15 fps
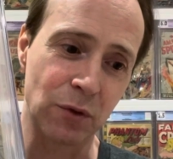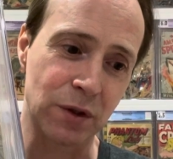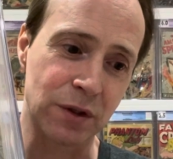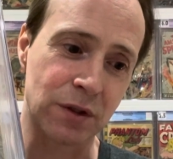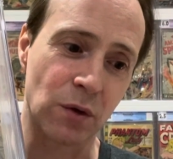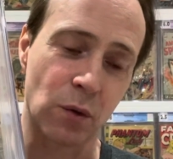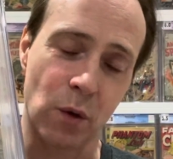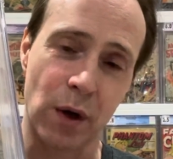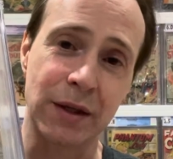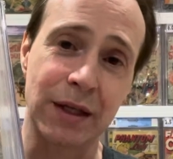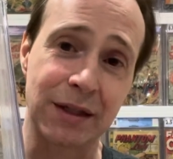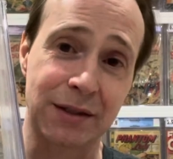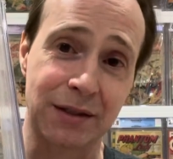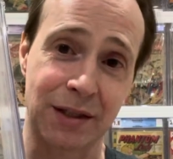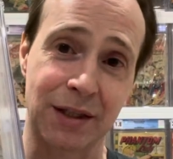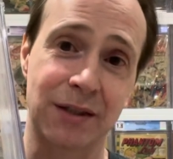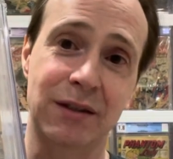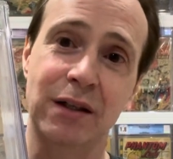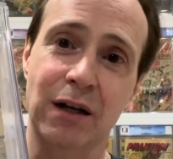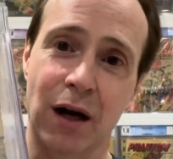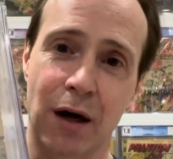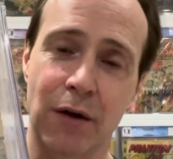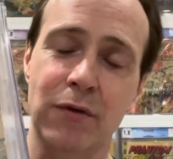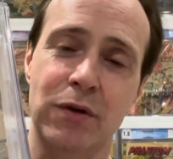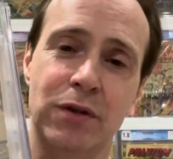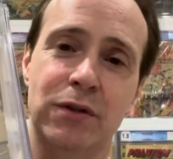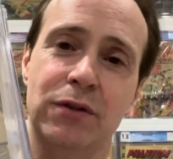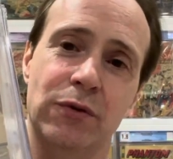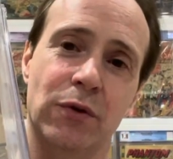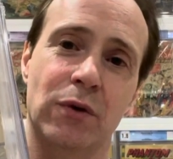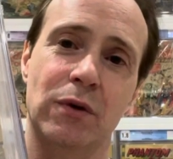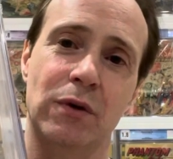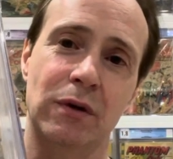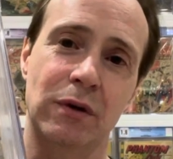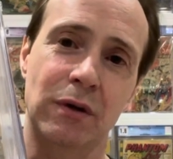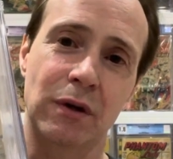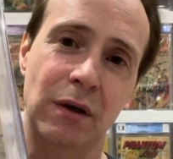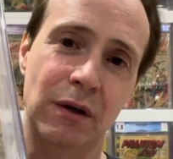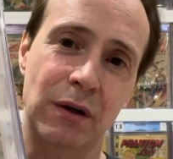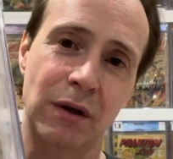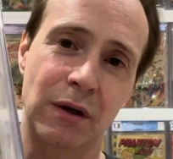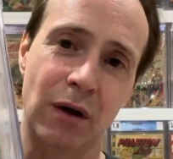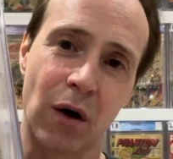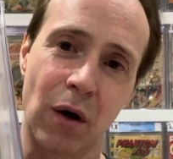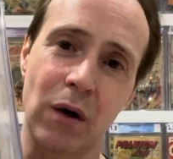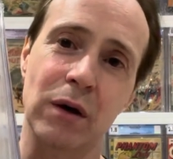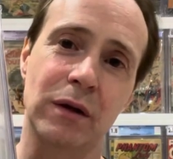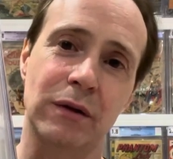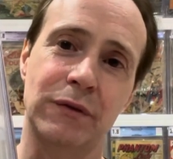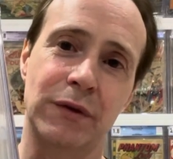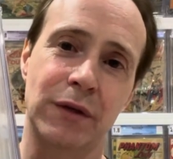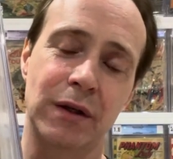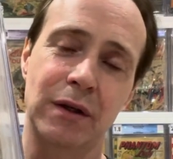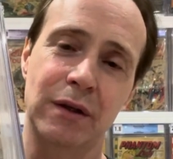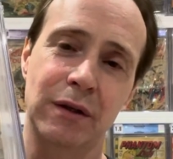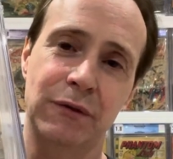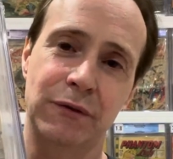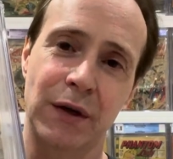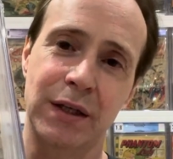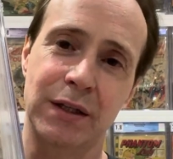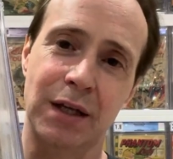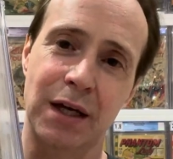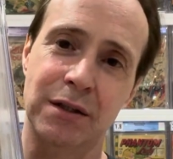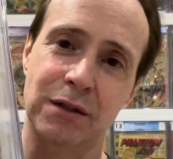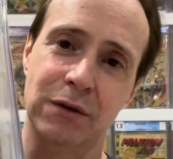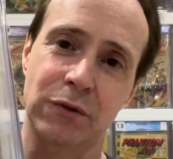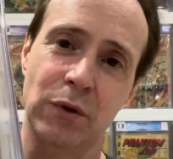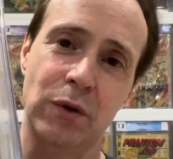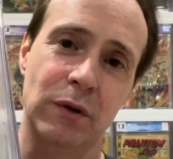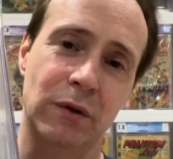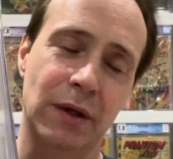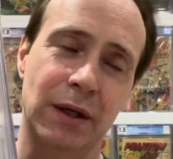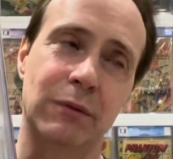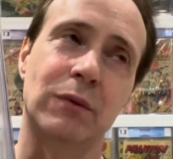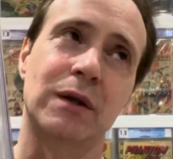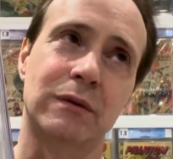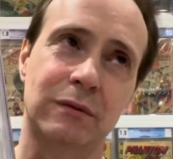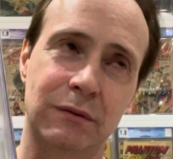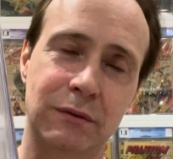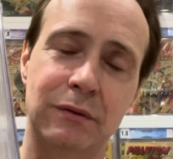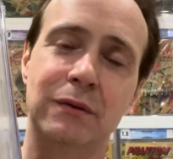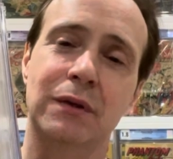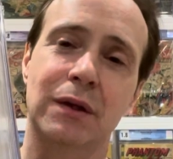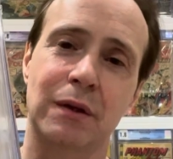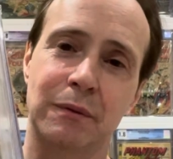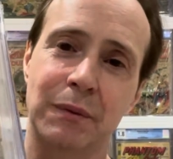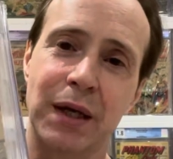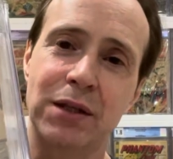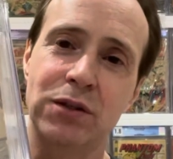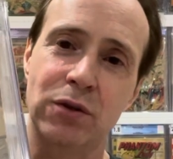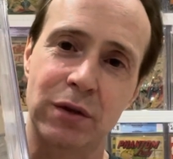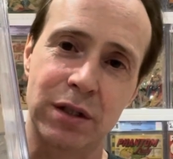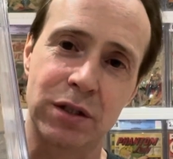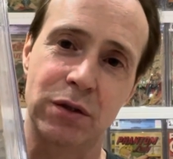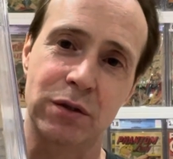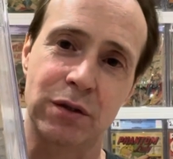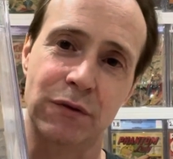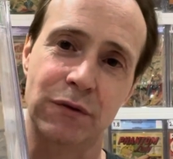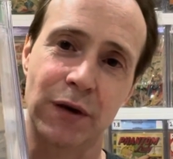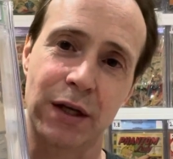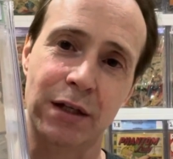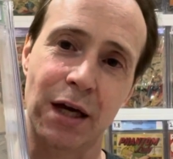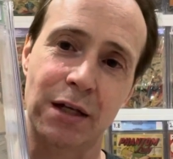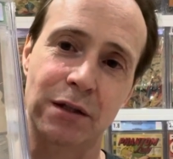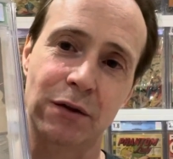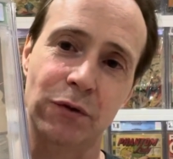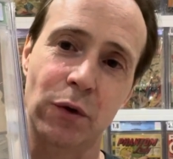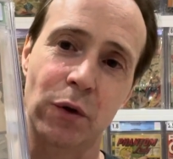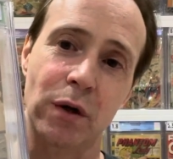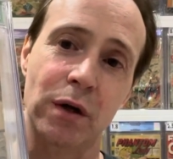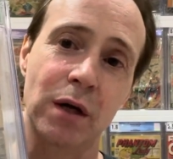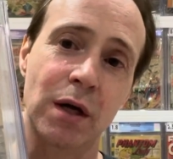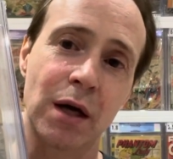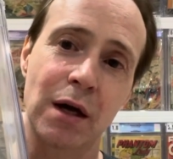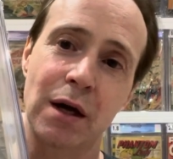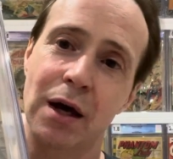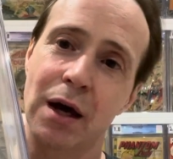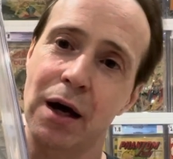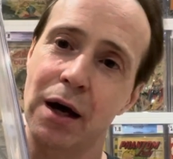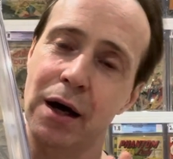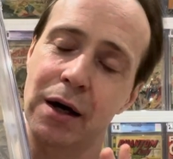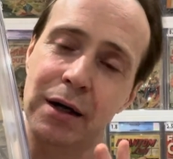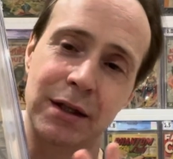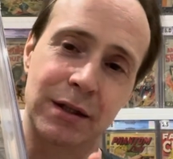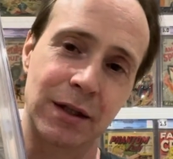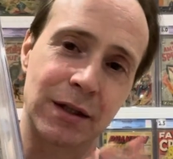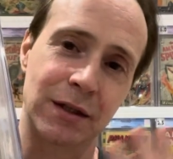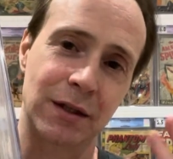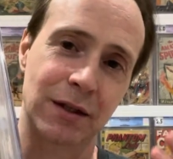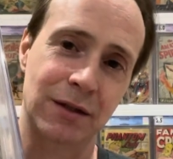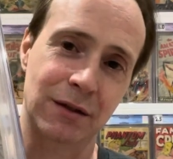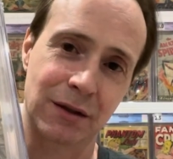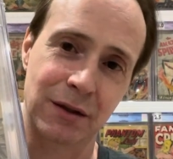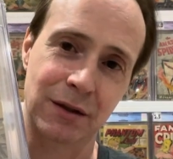was the one that did the covers for all of the Fantastic Four, the major issues of Fantastic Four. He did the